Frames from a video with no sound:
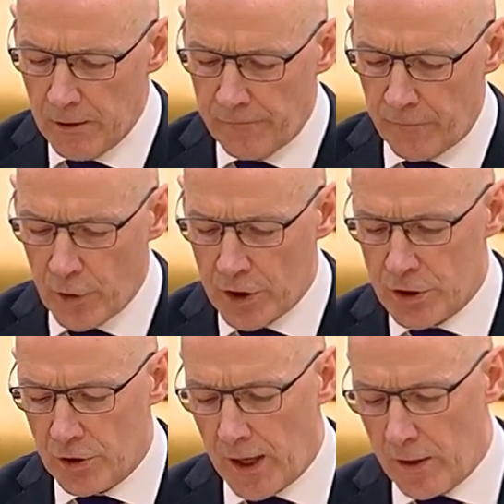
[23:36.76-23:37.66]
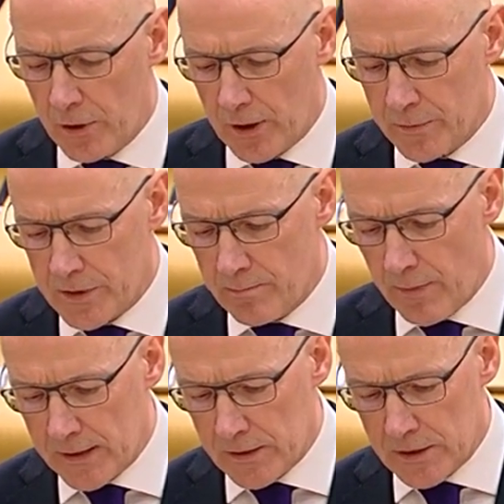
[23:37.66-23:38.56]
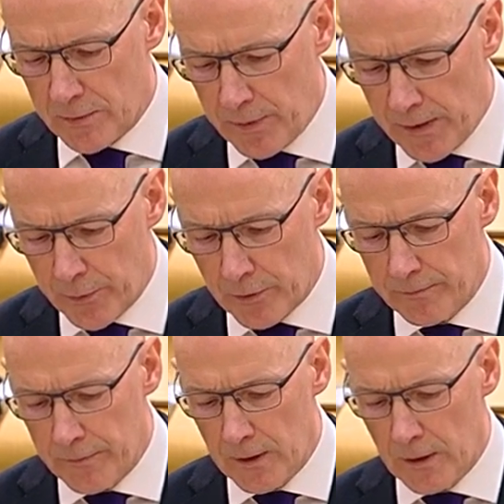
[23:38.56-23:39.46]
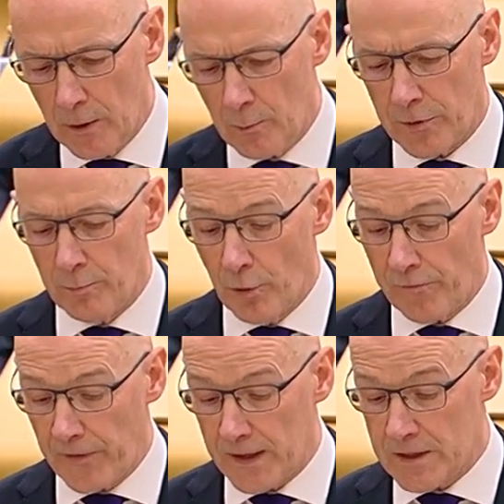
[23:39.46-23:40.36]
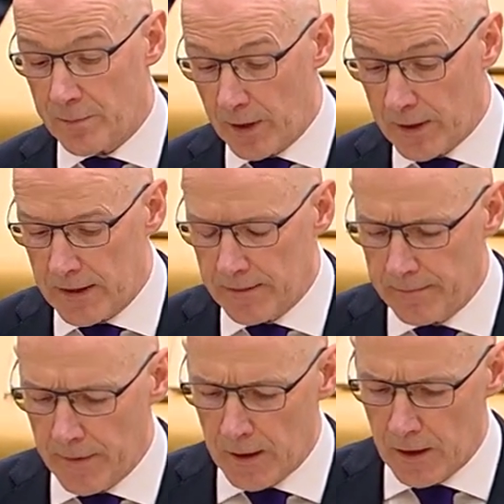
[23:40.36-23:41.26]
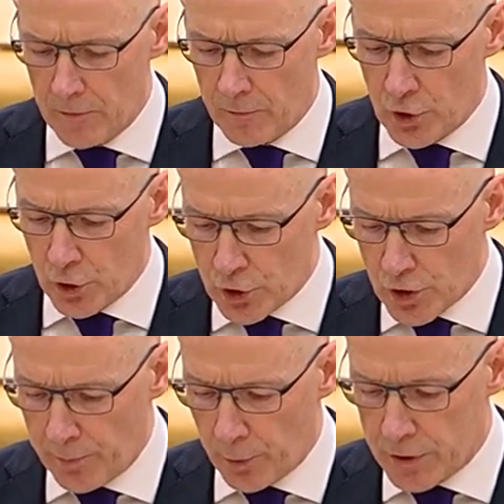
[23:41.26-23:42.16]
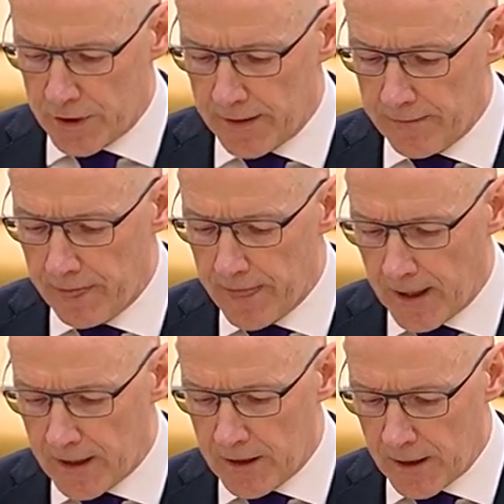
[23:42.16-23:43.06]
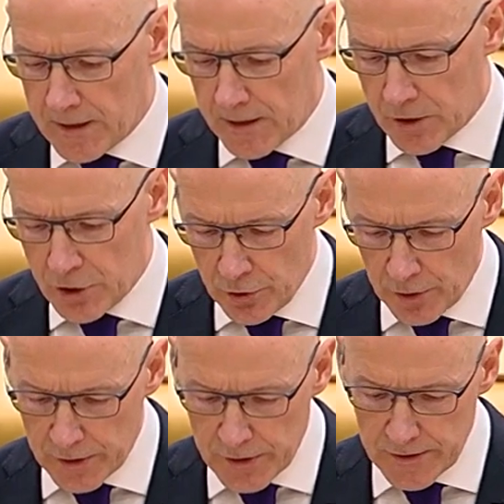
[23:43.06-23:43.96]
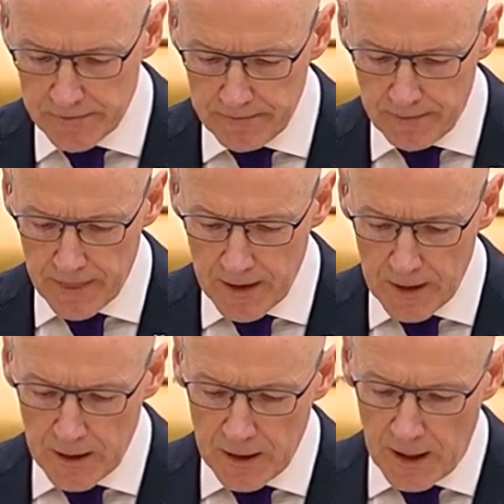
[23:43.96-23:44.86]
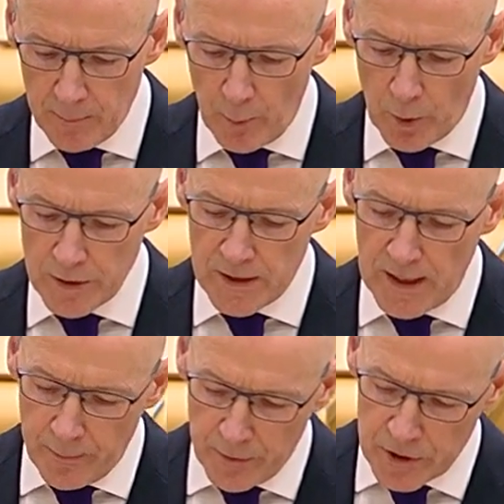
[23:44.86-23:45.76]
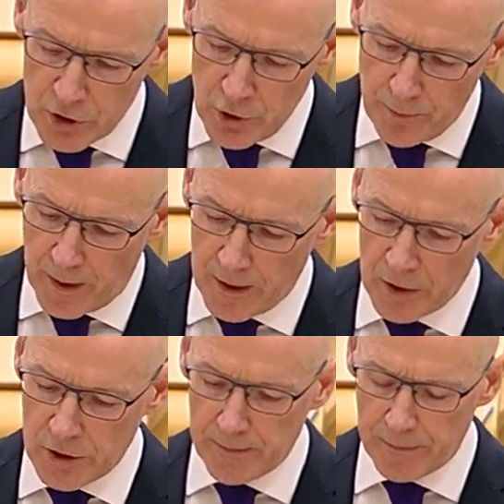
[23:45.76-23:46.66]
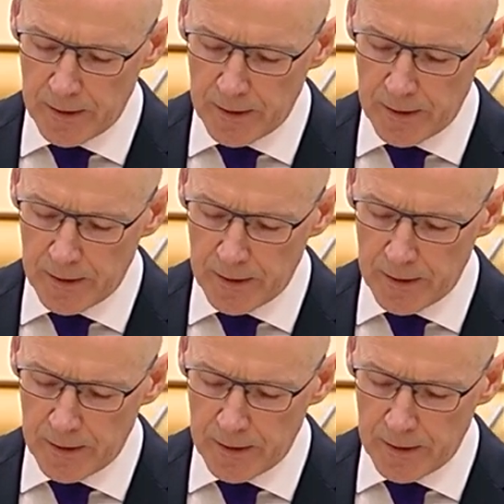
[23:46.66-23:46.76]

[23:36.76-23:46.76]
focused on outcomes that matter to people, with more flexibility, reduced reporting and greater assurance. And we want to enable this new partnership